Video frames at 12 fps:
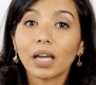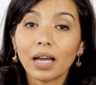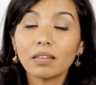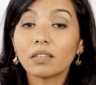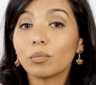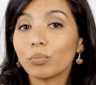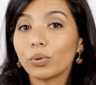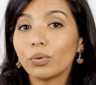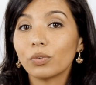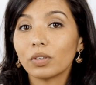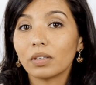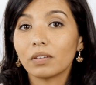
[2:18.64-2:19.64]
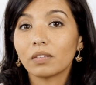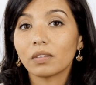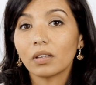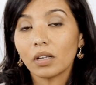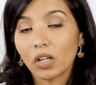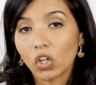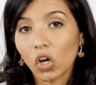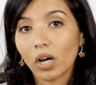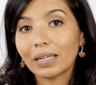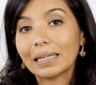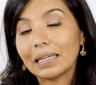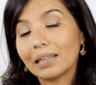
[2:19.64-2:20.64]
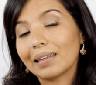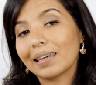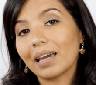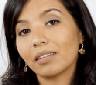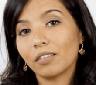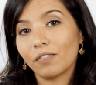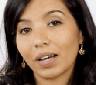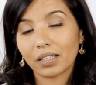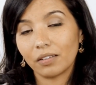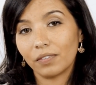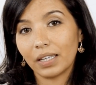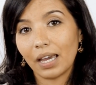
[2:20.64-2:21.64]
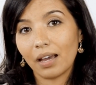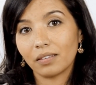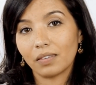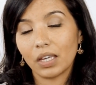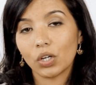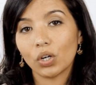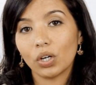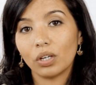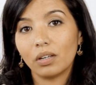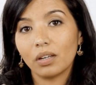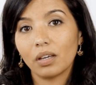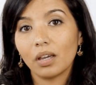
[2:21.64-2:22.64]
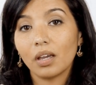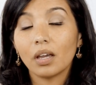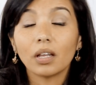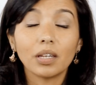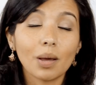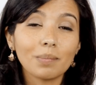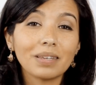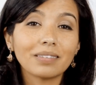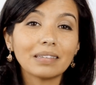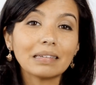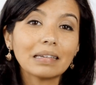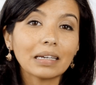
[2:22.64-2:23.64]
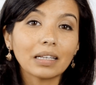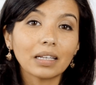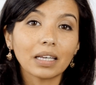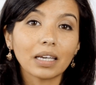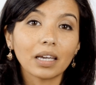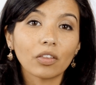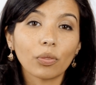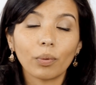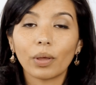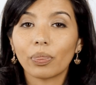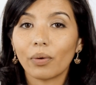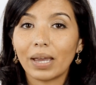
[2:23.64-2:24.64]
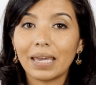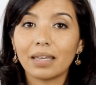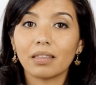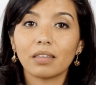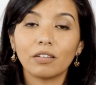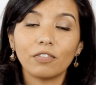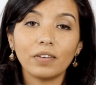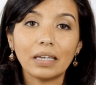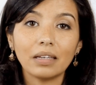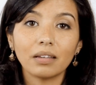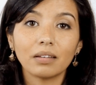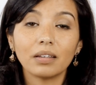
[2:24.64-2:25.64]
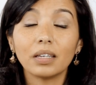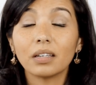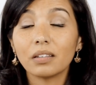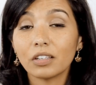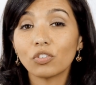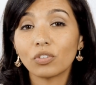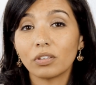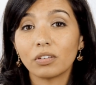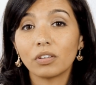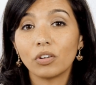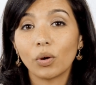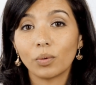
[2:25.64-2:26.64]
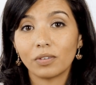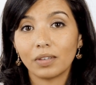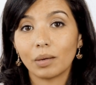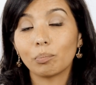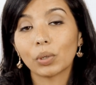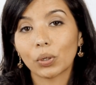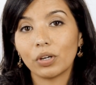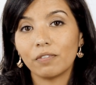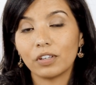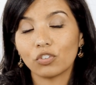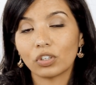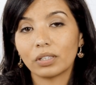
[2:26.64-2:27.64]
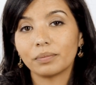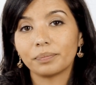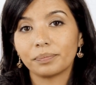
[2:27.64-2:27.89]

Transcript: cuts and bruises not healing as effectively as they could, numbness and tingling throughout their hands and feet, in addition to noticing blurry vision.